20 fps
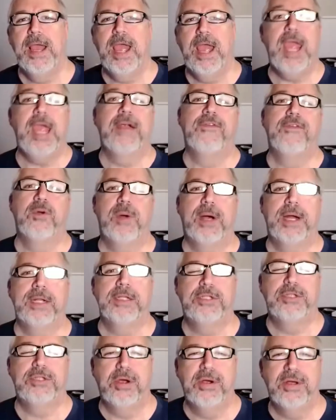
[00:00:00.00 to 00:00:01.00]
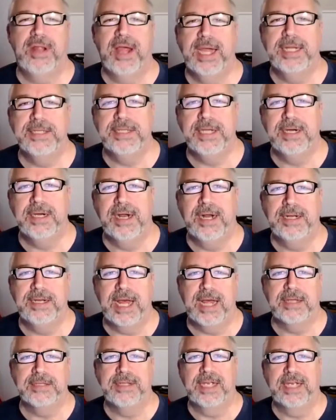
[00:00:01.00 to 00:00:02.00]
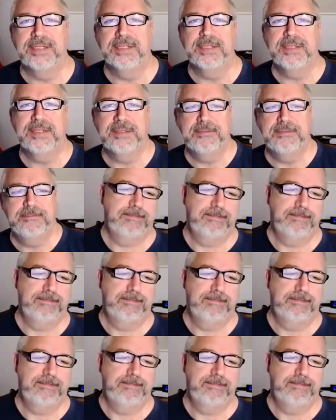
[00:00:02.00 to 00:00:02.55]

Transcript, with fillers: Hey everyone, it's Joe Glines here out of Dallas, Texas.